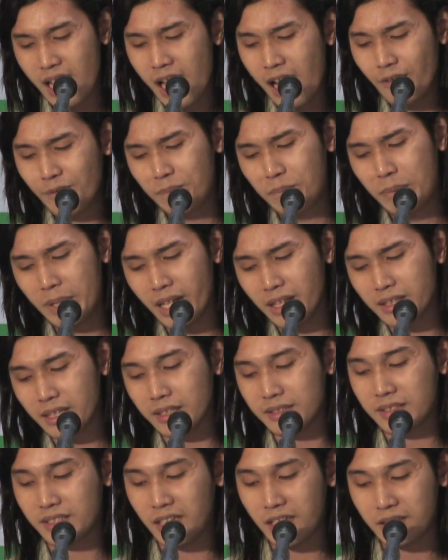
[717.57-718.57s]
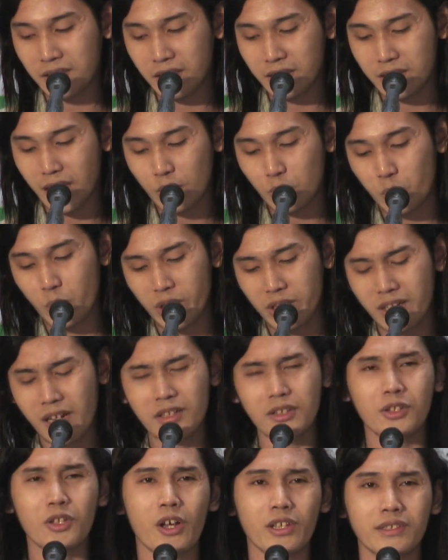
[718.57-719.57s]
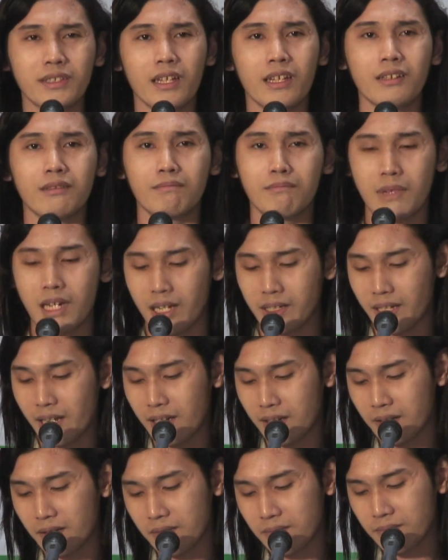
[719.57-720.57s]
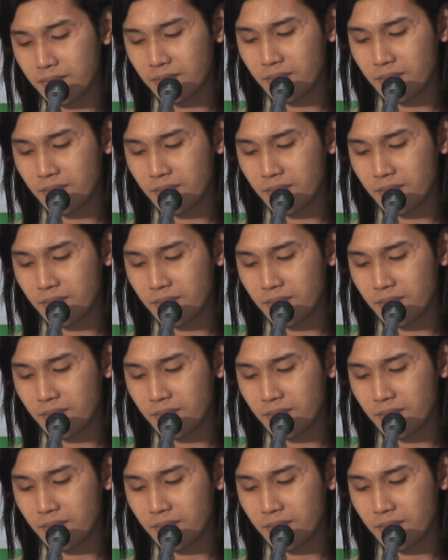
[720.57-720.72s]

have built a city that will not nauseate me again.